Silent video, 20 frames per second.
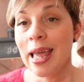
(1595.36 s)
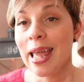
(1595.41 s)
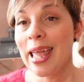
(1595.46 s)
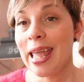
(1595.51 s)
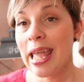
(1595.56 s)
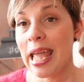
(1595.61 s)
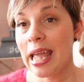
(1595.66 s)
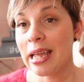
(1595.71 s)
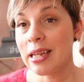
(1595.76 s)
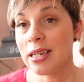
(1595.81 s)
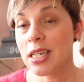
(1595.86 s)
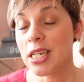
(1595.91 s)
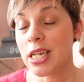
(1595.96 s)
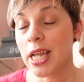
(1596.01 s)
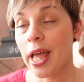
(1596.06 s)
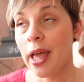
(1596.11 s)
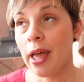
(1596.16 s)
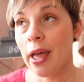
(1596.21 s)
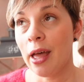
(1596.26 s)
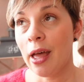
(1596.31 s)
And
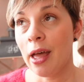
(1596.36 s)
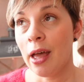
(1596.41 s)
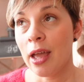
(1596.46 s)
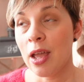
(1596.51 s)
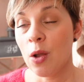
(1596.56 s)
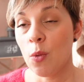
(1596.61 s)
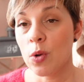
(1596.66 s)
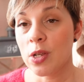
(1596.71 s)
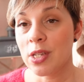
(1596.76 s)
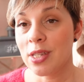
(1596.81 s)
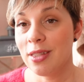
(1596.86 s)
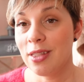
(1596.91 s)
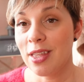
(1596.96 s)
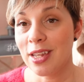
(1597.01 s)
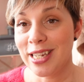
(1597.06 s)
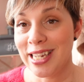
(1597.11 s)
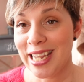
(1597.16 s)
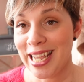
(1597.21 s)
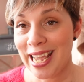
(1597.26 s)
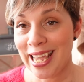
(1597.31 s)
it was The
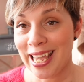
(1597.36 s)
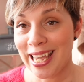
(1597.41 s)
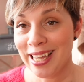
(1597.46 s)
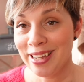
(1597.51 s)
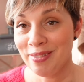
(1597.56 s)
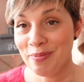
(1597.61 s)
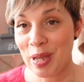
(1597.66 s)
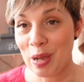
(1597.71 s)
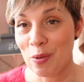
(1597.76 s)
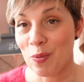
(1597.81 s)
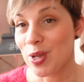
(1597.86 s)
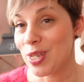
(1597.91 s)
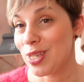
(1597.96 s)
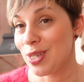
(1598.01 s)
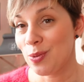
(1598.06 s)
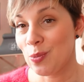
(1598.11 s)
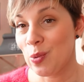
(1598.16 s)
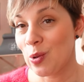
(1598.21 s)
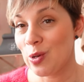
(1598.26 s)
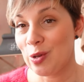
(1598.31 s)
Dig. It
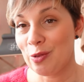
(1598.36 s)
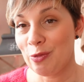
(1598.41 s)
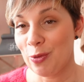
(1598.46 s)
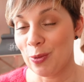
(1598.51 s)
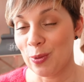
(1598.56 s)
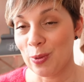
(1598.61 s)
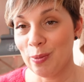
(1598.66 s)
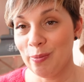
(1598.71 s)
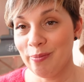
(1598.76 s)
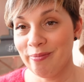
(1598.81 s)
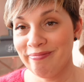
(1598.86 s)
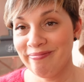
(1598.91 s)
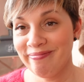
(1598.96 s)
was wonderful.